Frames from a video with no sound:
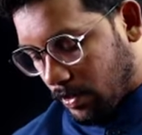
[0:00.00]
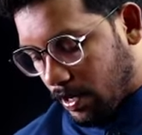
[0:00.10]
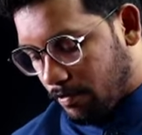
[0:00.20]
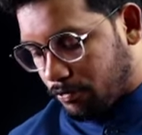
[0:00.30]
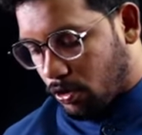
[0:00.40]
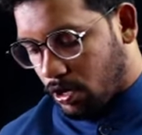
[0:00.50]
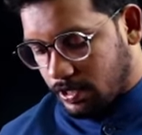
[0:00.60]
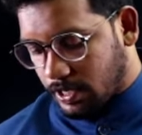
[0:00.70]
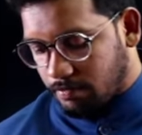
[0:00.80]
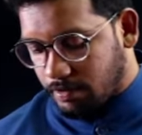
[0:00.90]
If
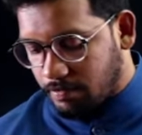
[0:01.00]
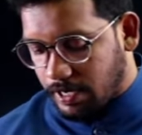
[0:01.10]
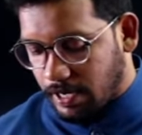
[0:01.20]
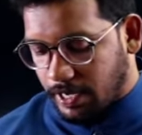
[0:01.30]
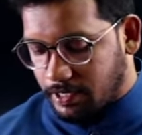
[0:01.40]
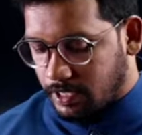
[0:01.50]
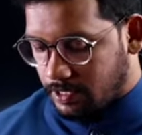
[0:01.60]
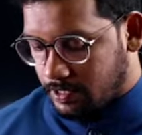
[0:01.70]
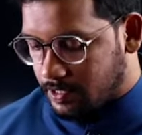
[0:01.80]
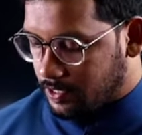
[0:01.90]
not, then we will end
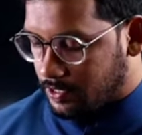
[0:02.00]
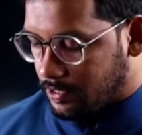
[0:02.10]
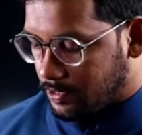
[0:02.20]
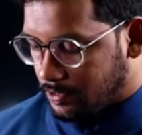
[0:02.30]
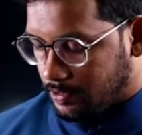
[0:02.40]
the session.